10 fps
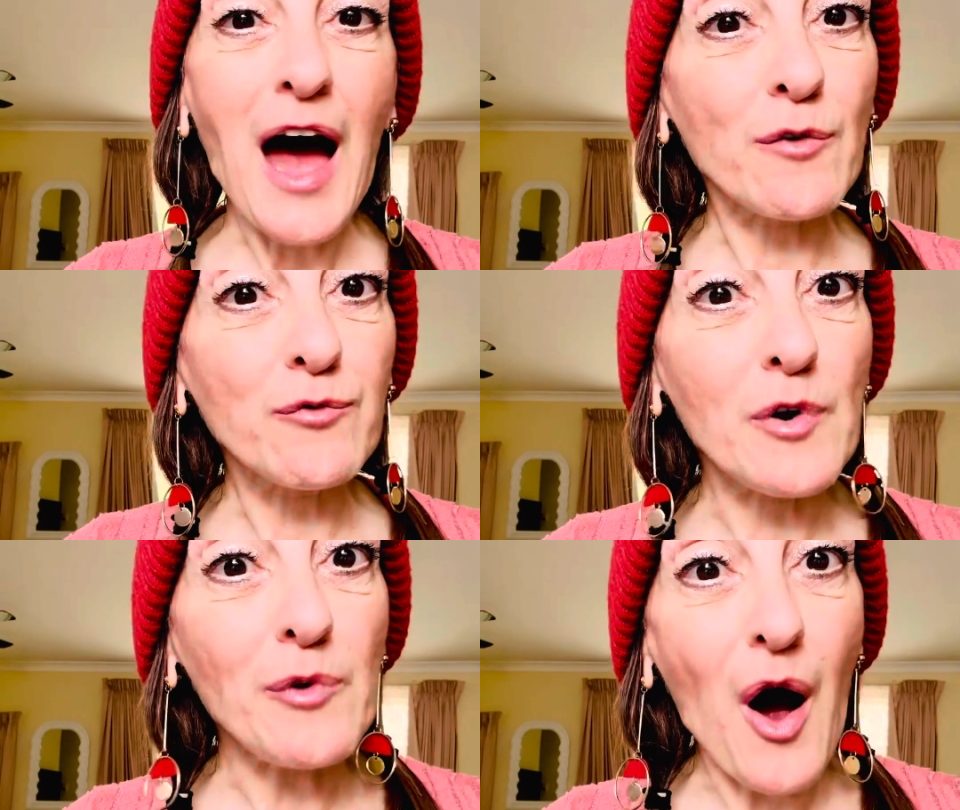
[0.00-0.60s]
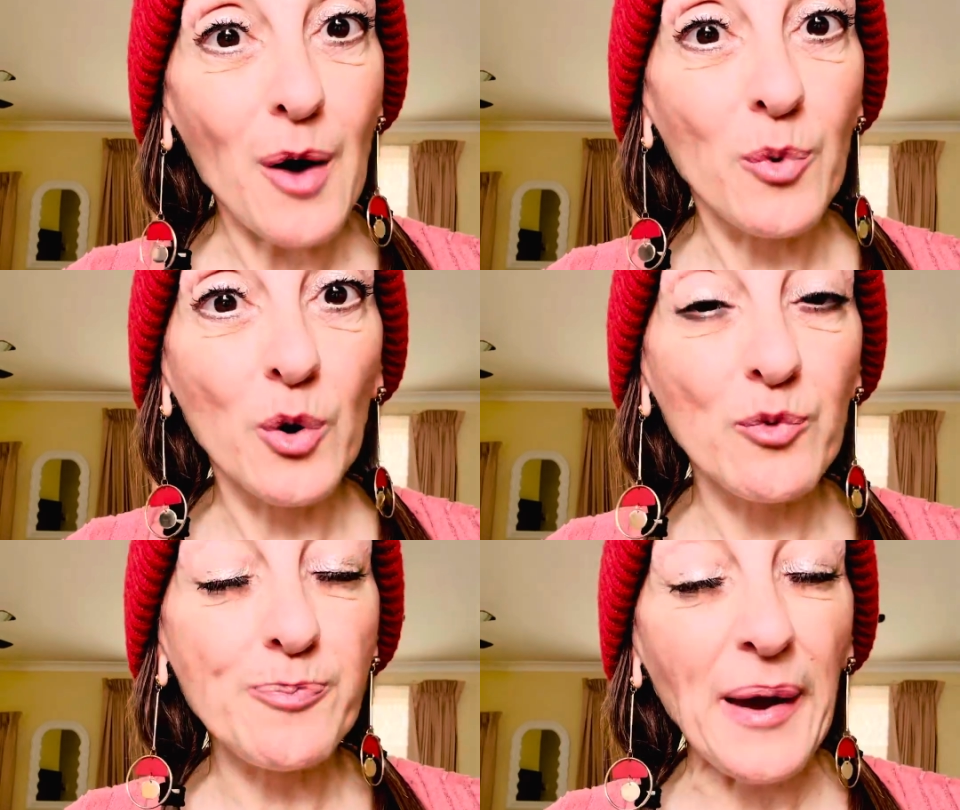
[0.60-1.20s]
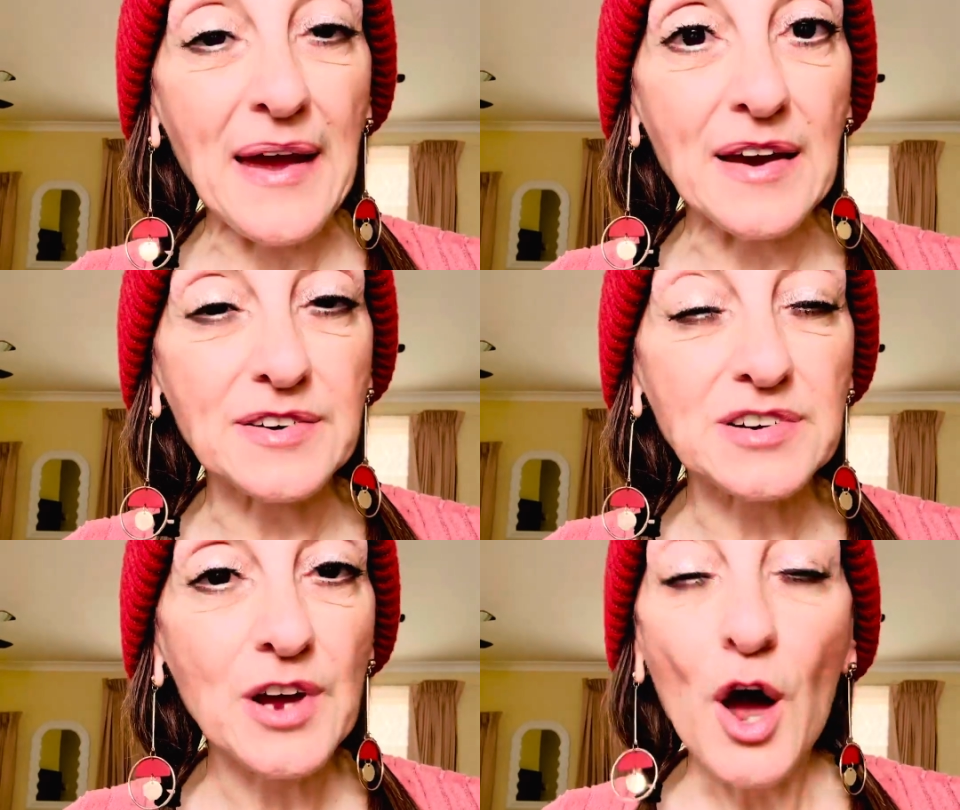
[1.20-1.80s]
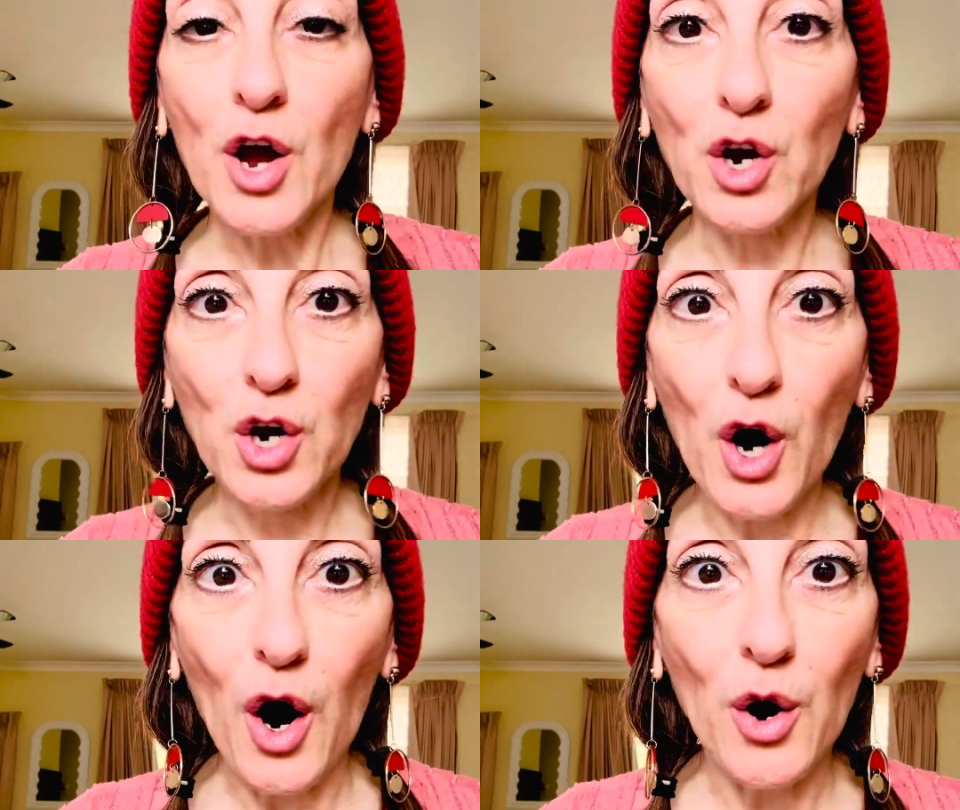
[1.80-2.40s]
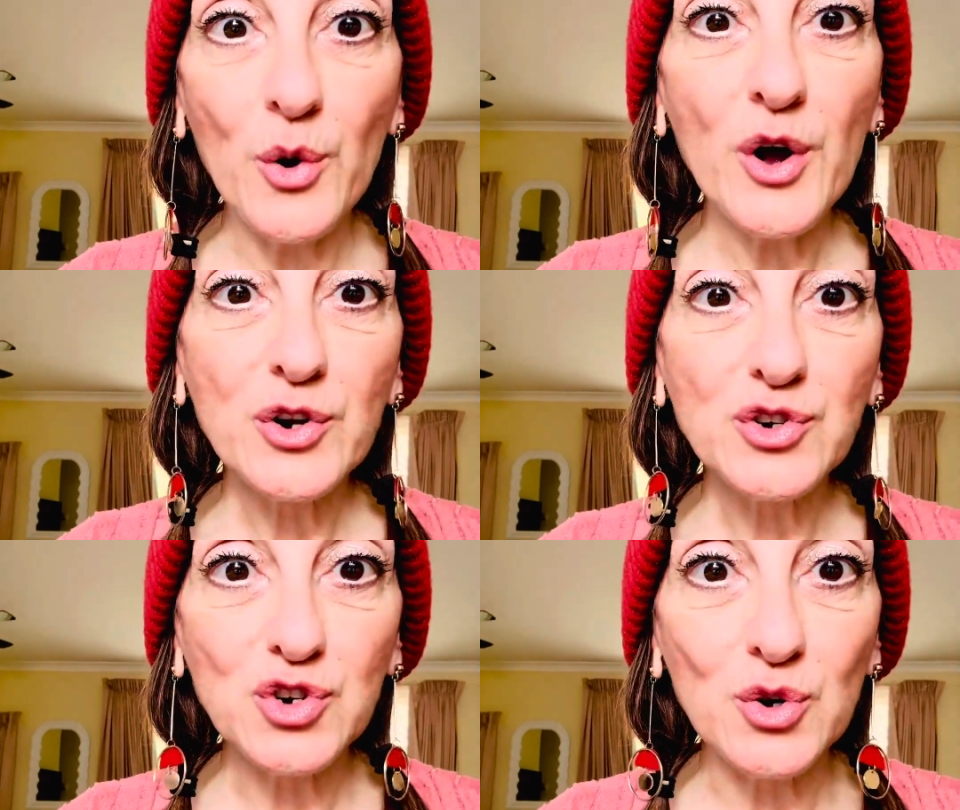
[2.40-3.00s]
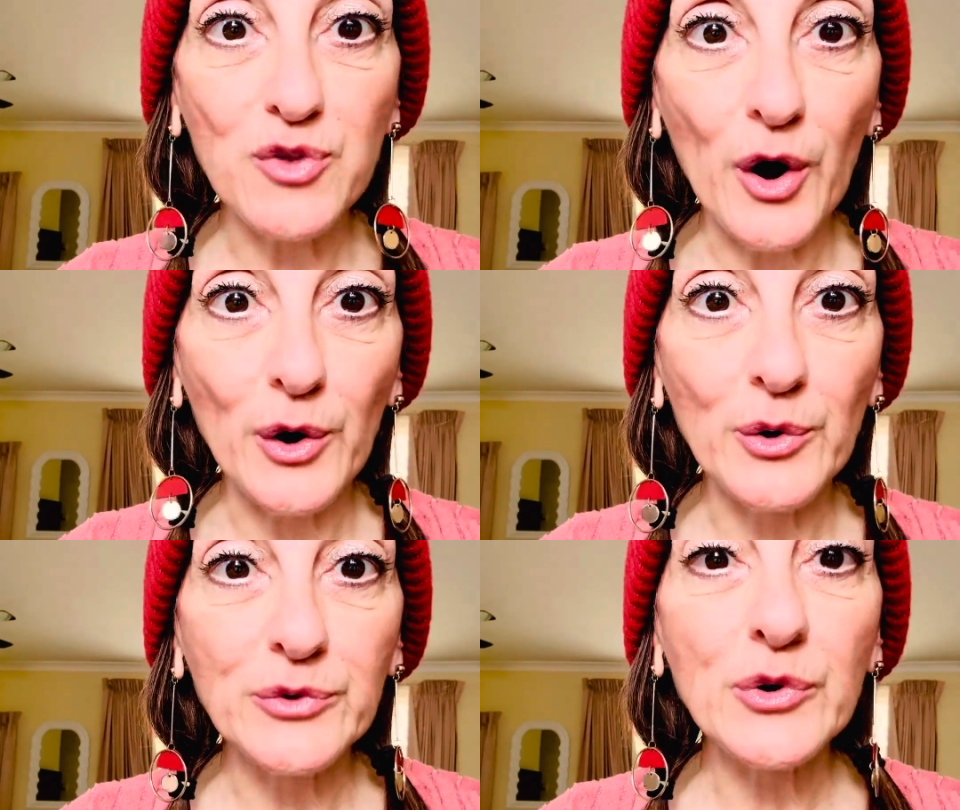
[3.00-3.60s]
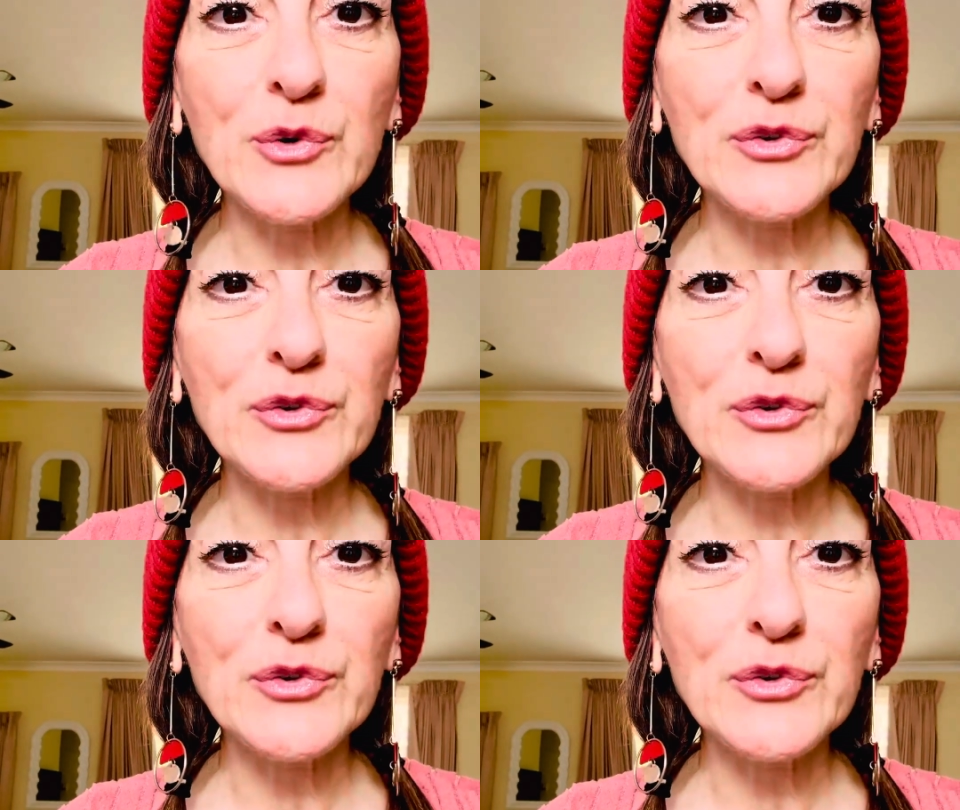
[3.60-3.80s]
I, will repeat, go to those who